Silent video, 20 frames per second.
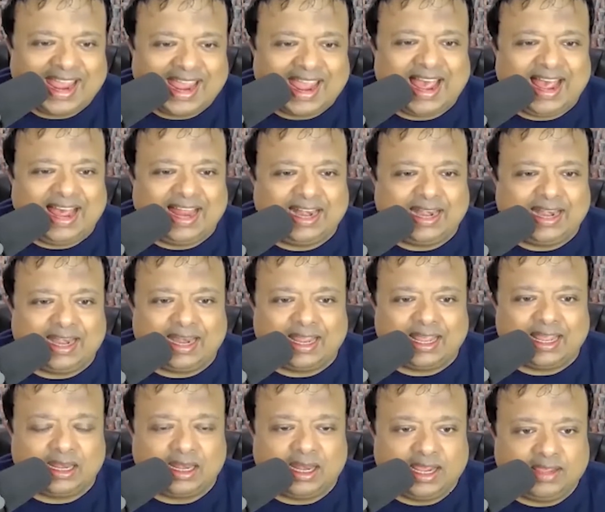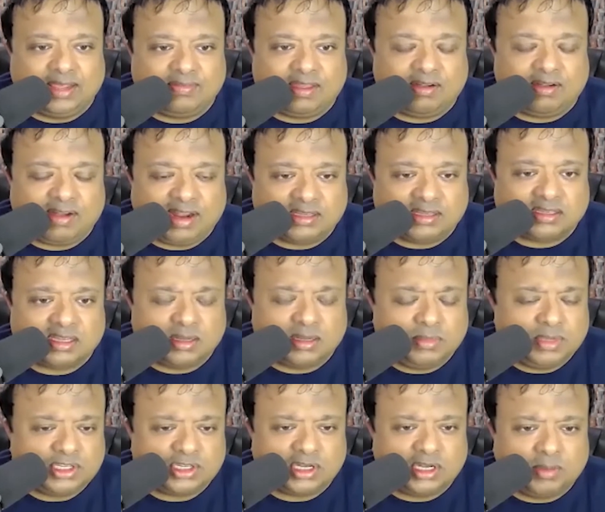and lay their eggs and
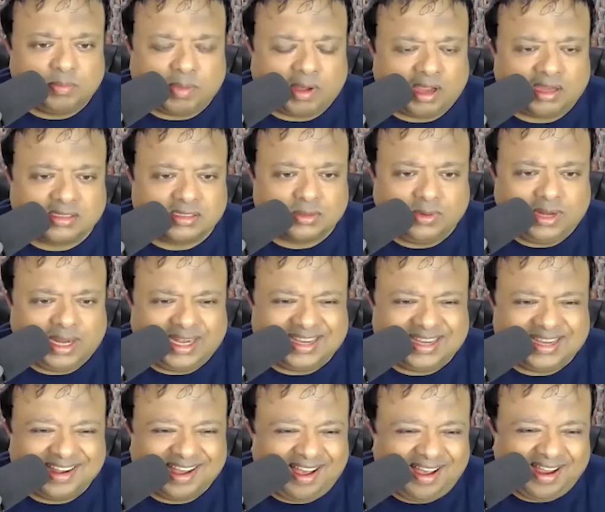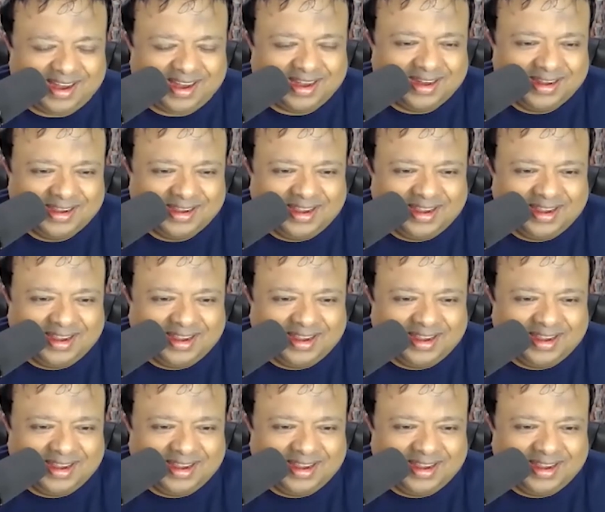immediately pass away, die